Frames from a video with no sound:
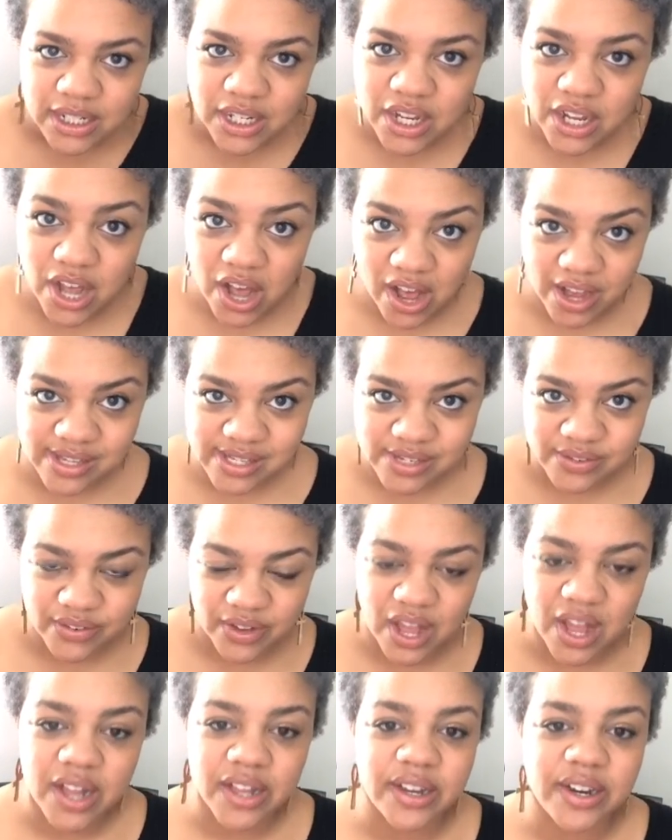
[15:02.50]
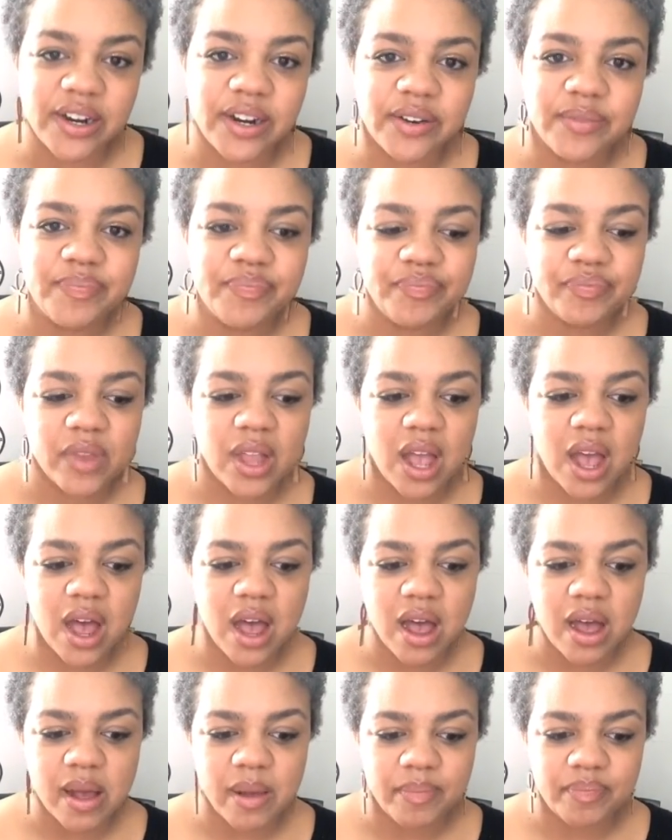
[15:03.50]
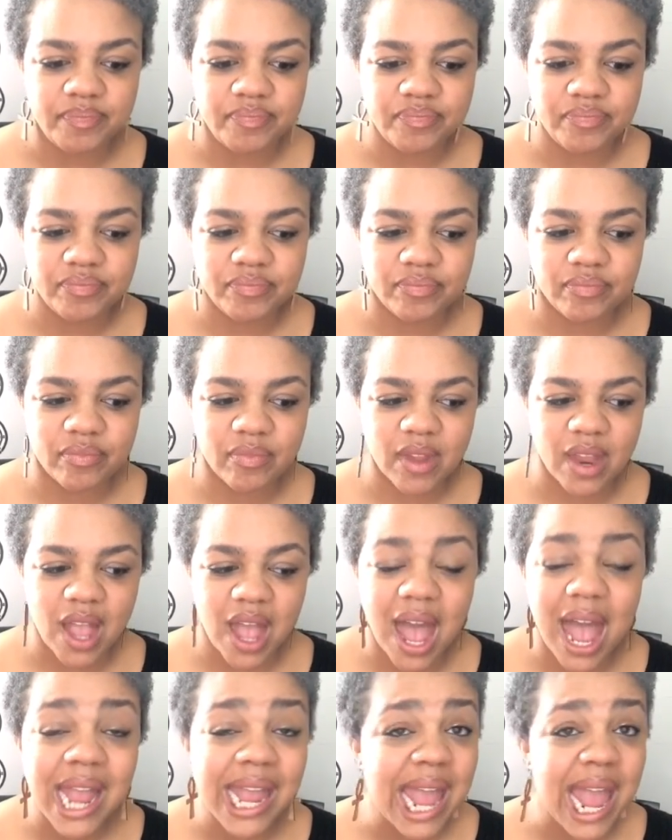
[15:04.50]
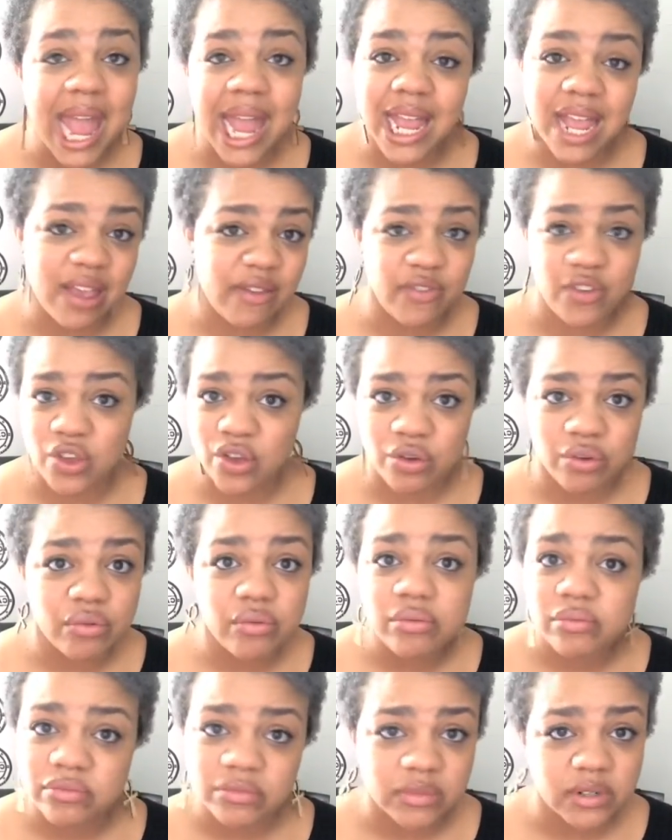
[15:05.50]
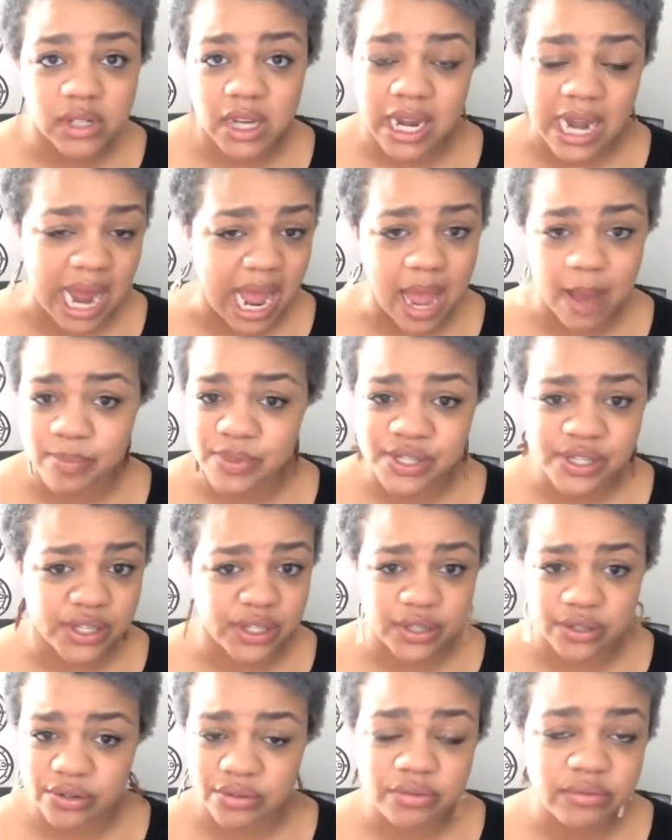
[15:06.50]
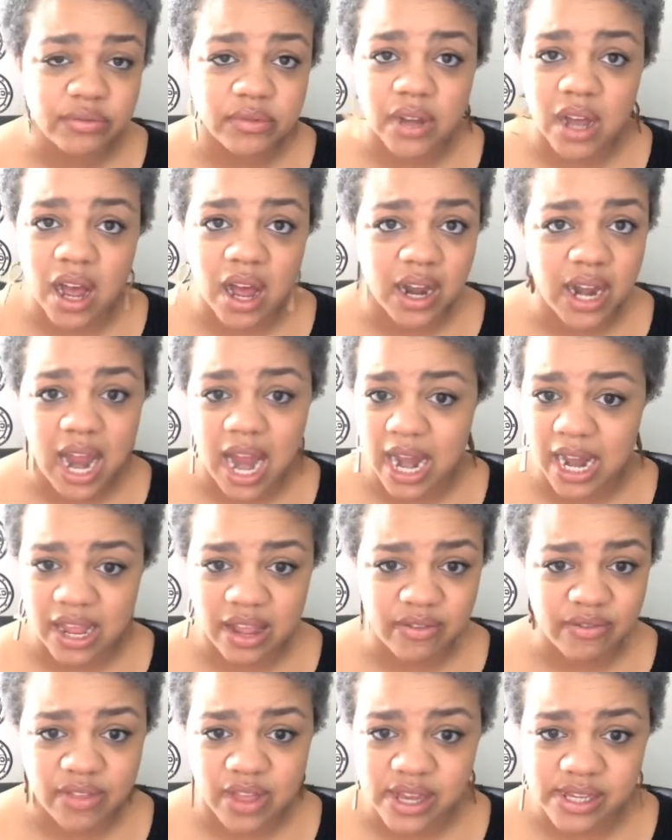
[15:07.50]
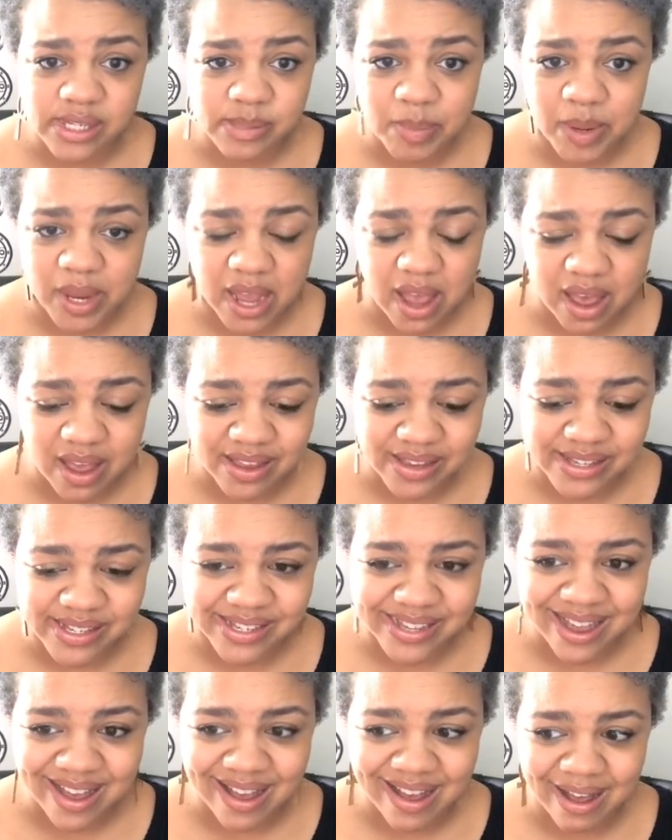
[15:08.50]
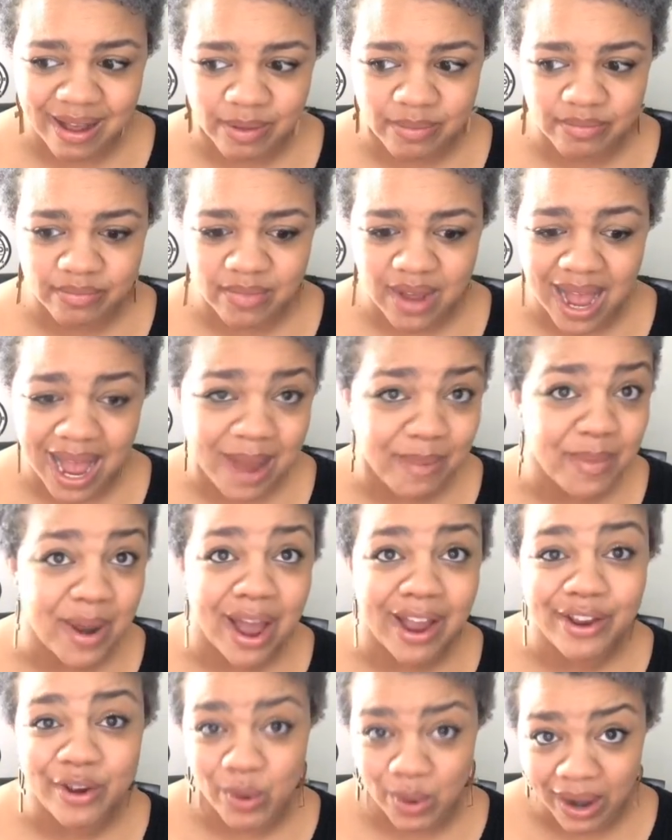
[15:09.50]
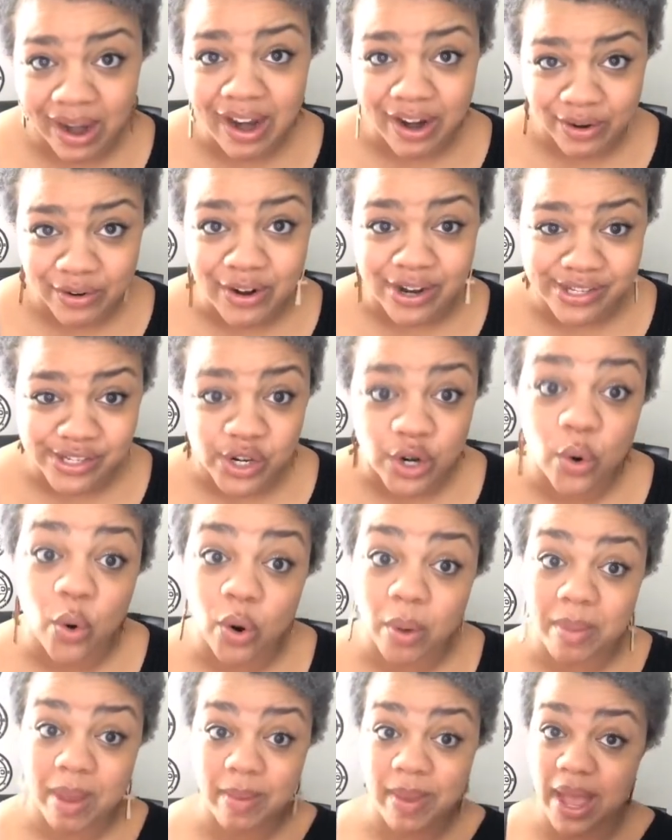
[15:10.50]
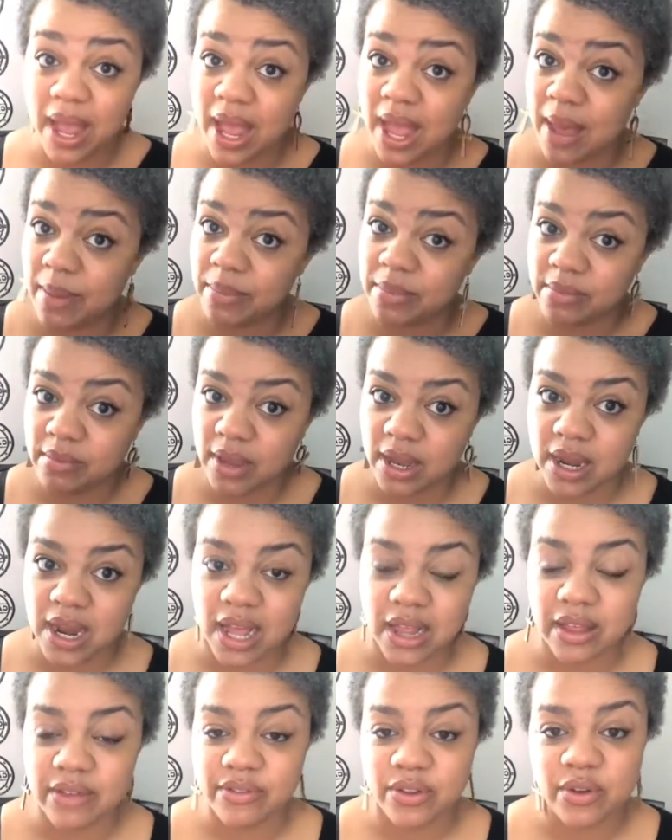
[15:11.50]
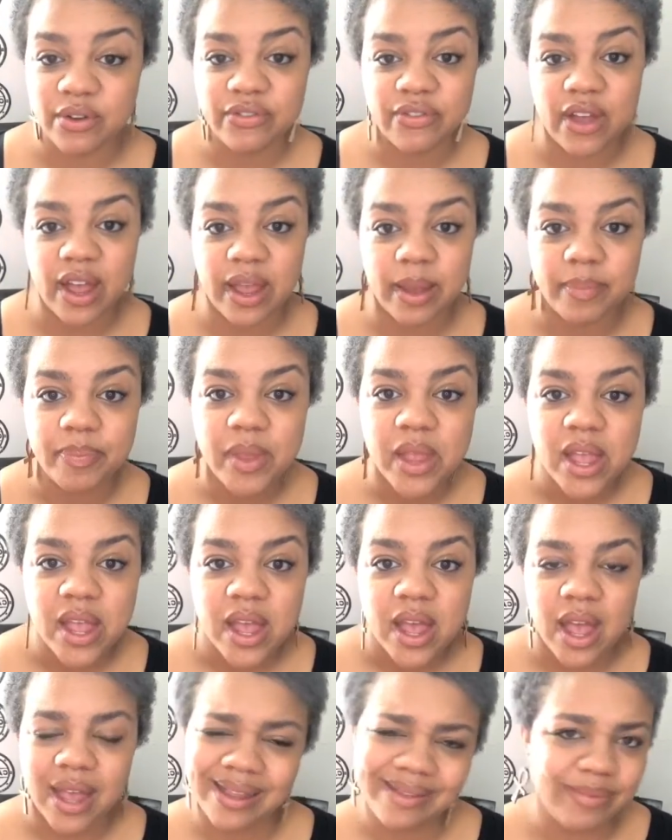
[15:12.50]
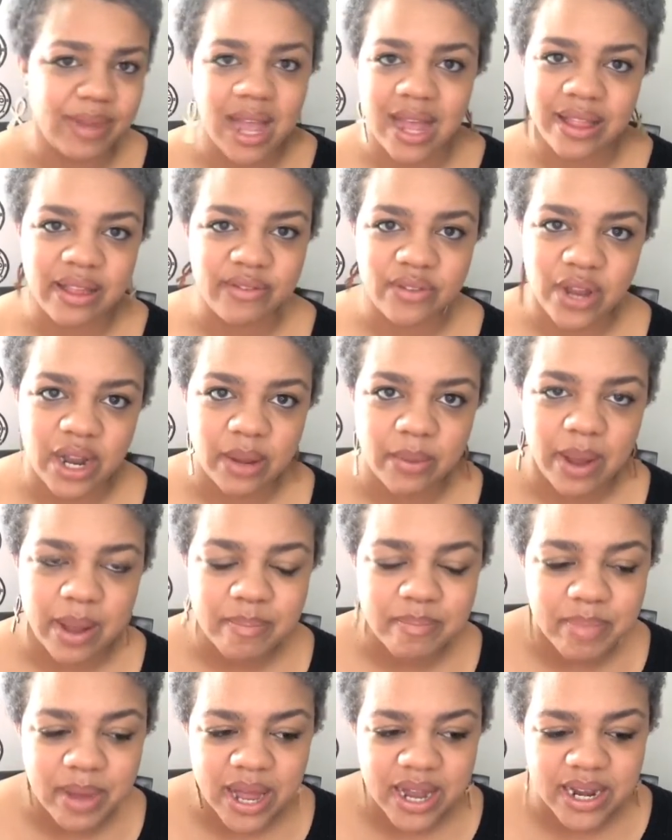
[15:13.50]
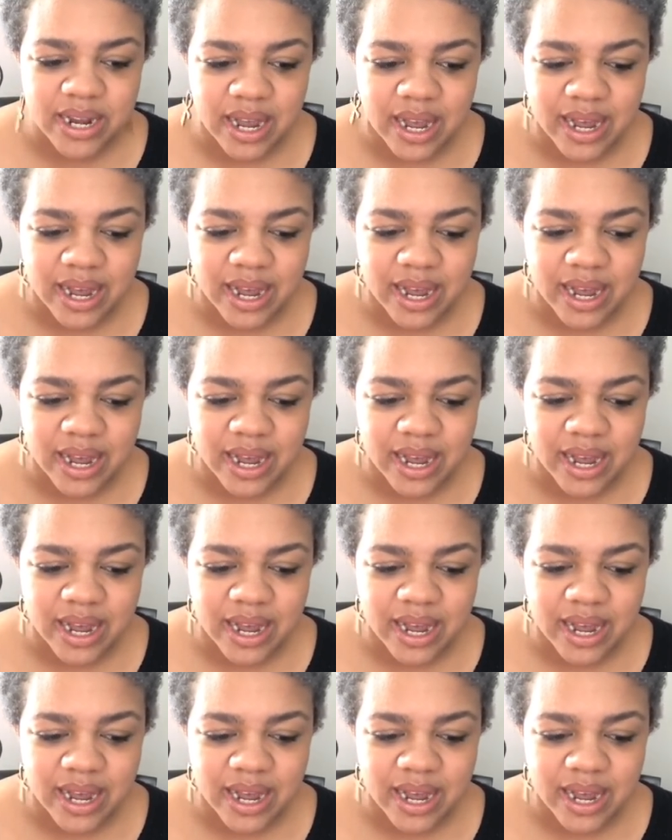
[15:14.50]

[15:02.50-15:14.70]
cost of color. I can't give you an absolute on any of this because I'm not your hairdresser, or maybe I am, and I love you if I am. I love you anyway. But